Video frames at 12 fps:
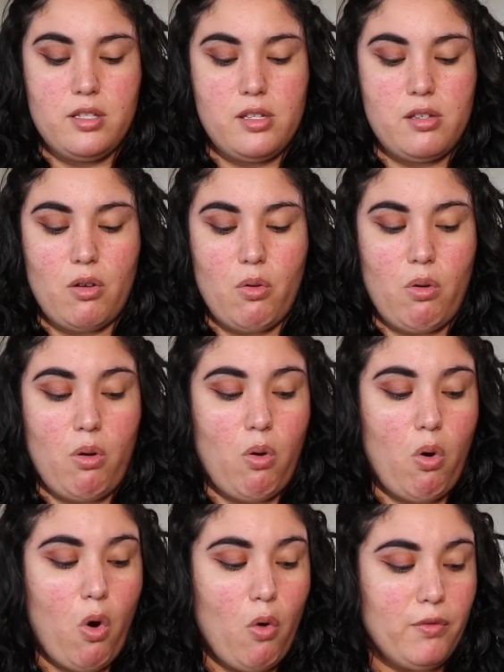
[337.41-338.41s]
So
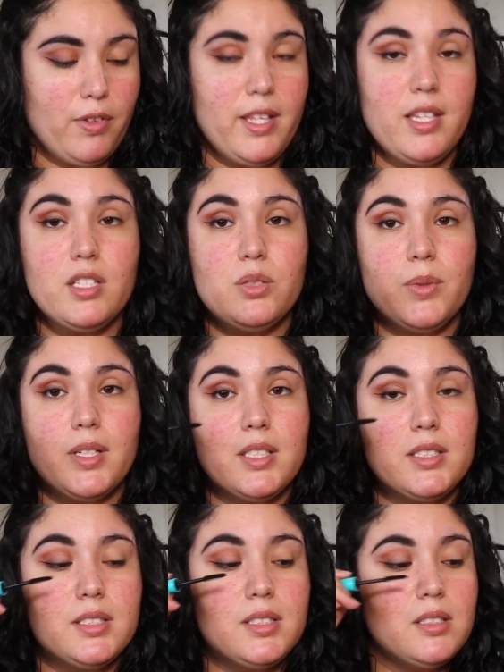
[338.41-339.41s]
hopefully this
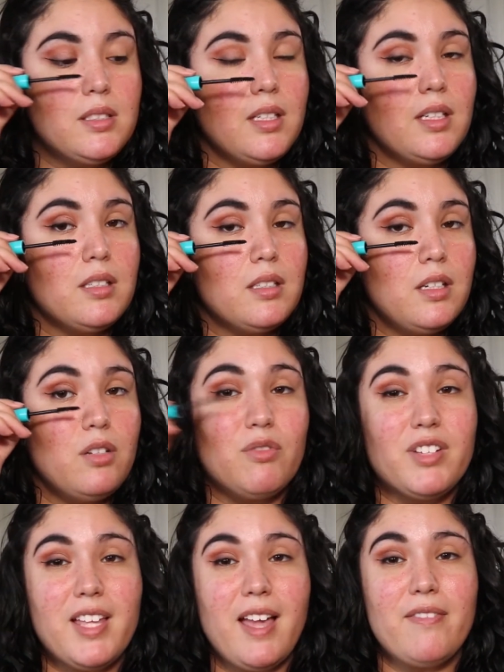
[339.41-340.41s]
works. I don't
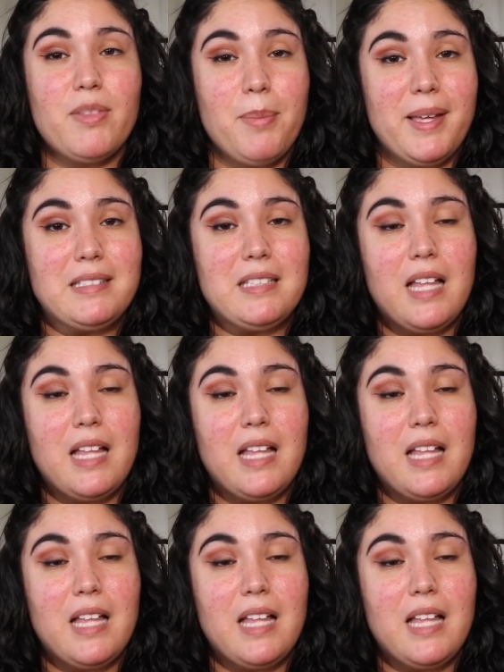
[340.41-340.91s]
really have the best